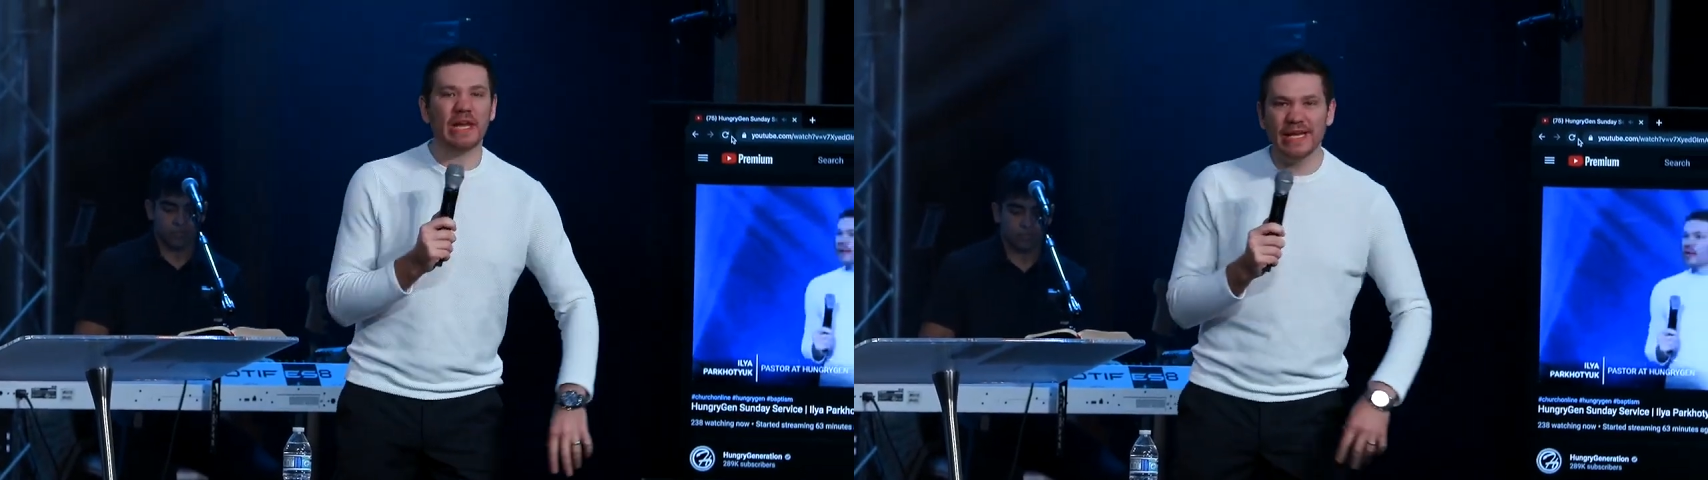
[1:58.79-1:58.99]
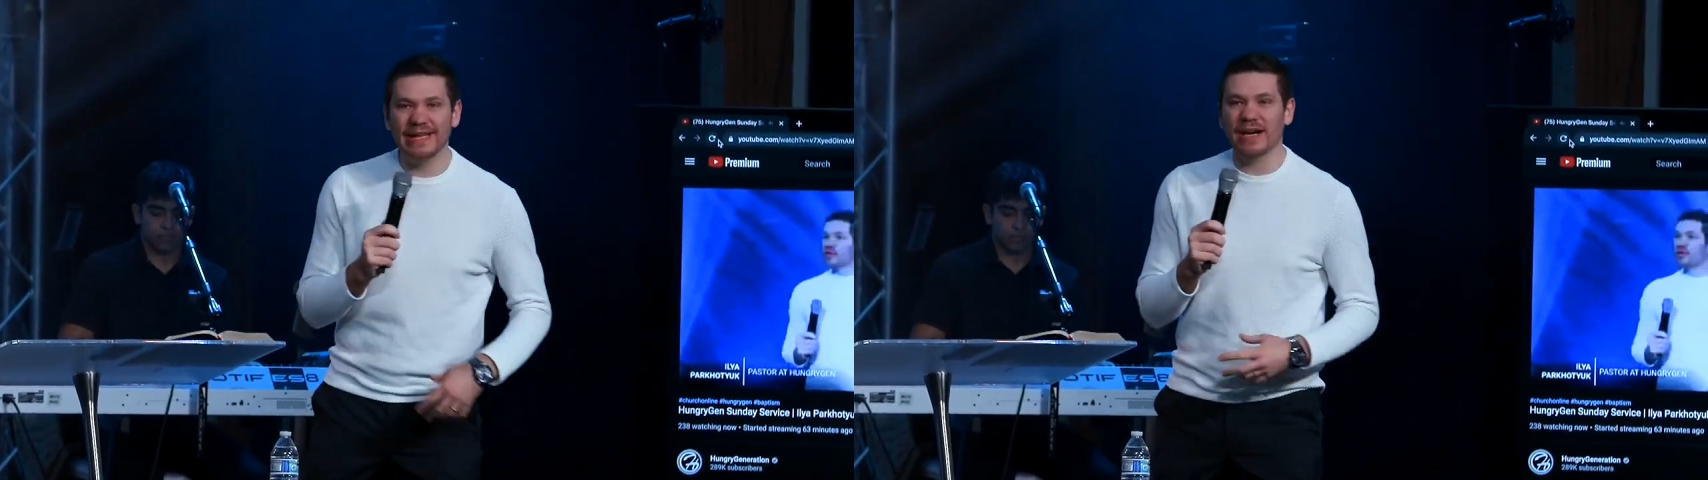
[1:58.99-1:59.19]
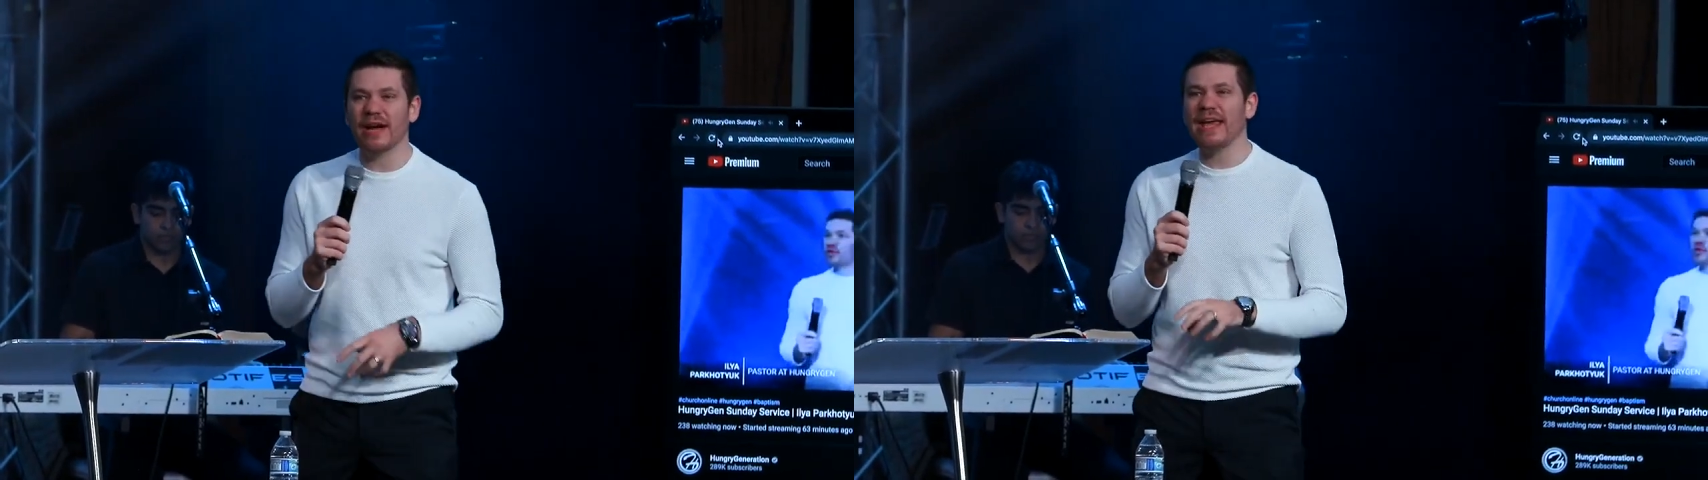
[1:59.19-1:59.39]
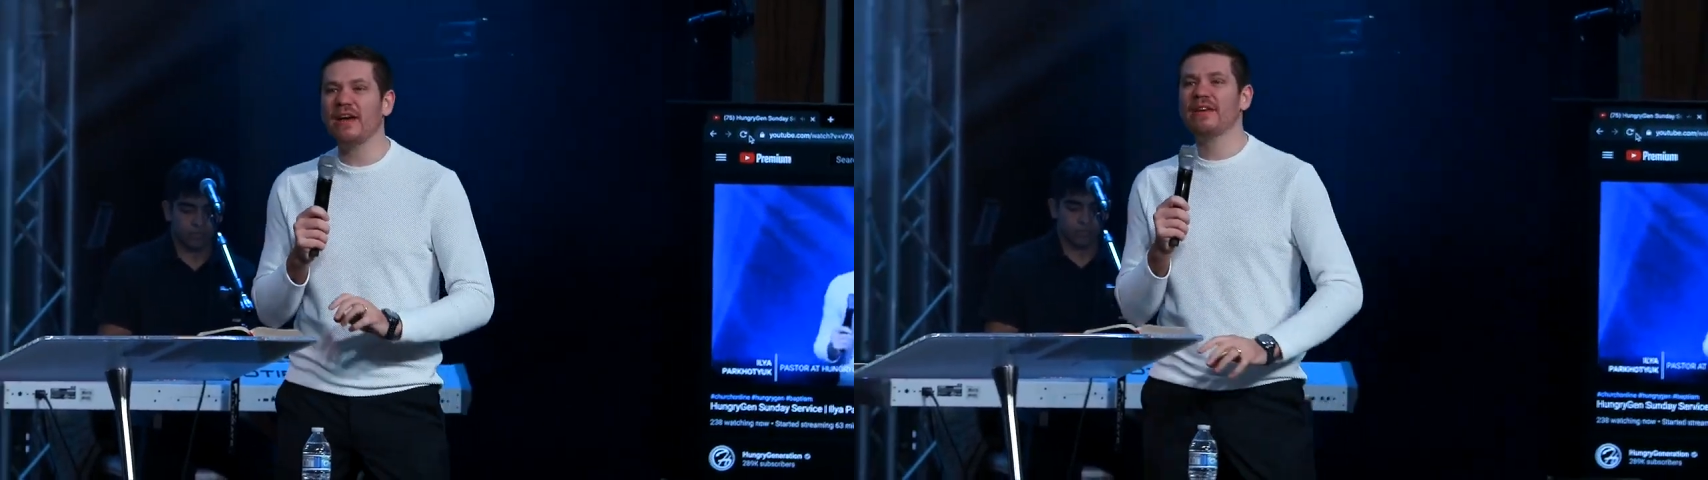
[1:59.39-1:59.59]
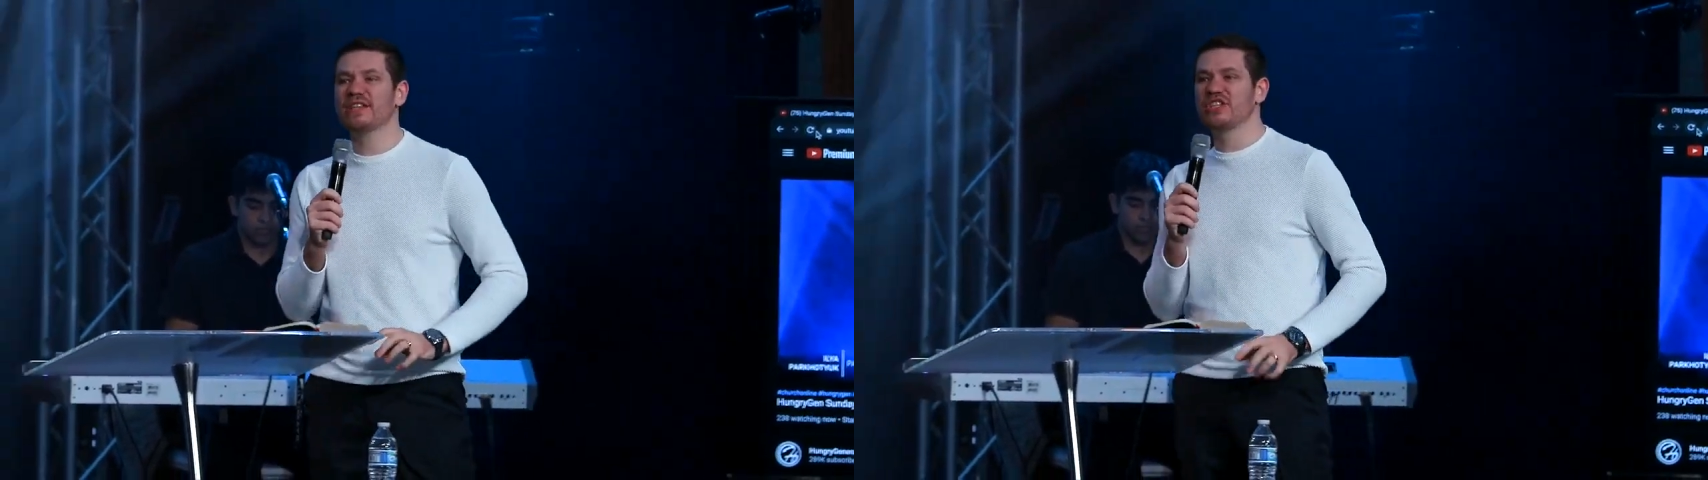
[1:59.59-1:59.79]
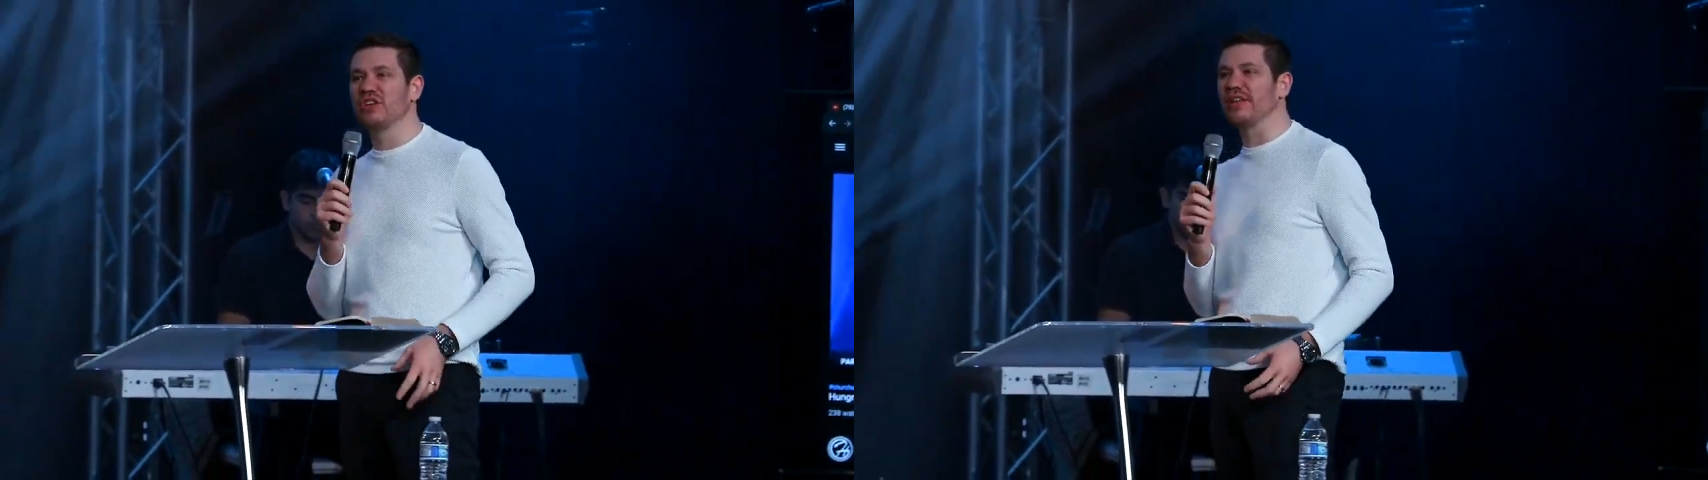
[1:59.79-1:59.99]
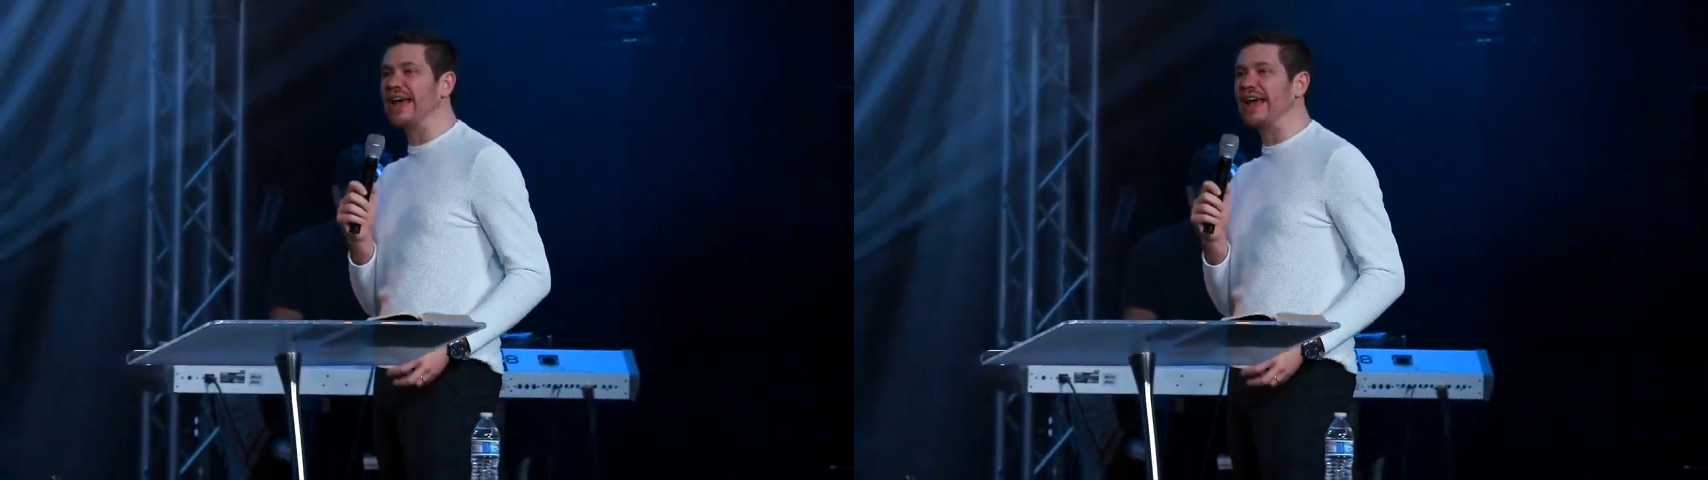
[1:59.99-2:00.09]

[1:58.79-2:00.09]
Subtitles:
meaning there are areas in your